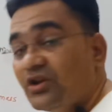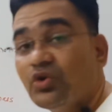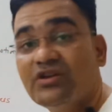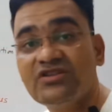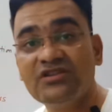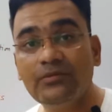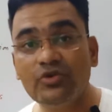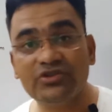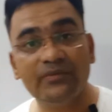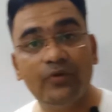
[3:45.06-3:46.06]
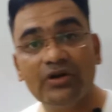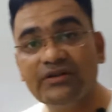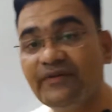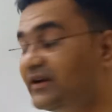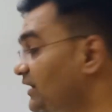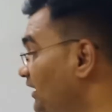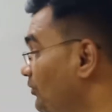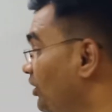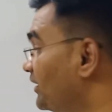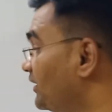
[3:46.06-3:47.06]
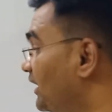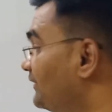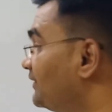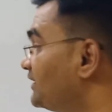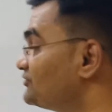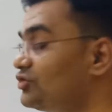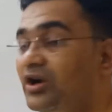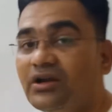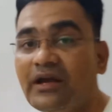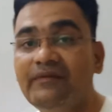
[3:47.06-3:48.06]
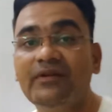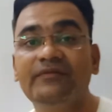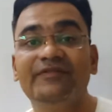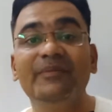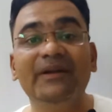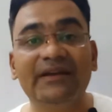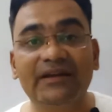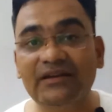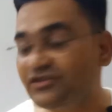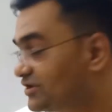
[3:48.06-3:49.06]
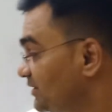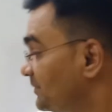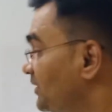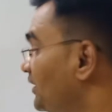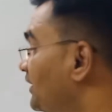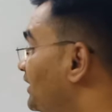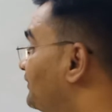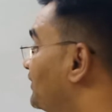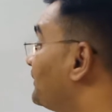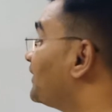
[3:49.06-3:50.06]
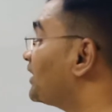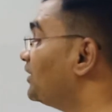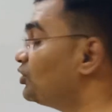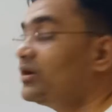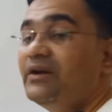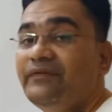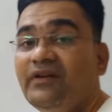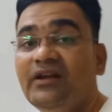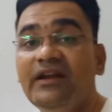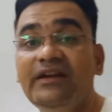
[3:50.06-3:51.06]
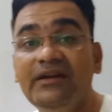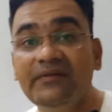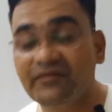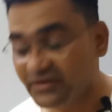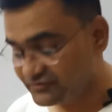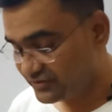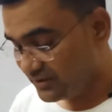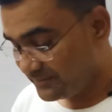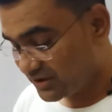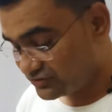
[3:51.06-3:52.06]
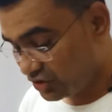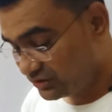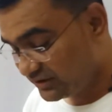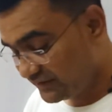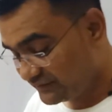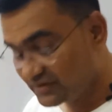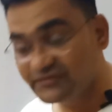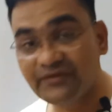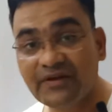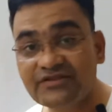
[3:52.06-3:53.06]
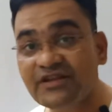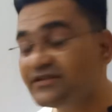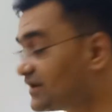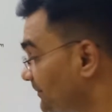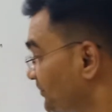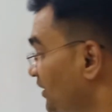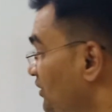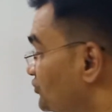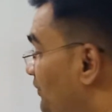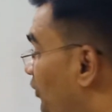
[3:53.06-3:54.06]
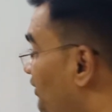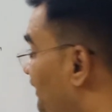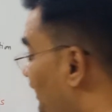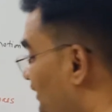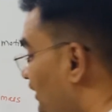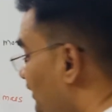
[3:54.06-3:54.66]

rotational motion for this entire body, as it is not having symmetrical shape, it is difficult to consider any distance because all the distances are changing. So for that,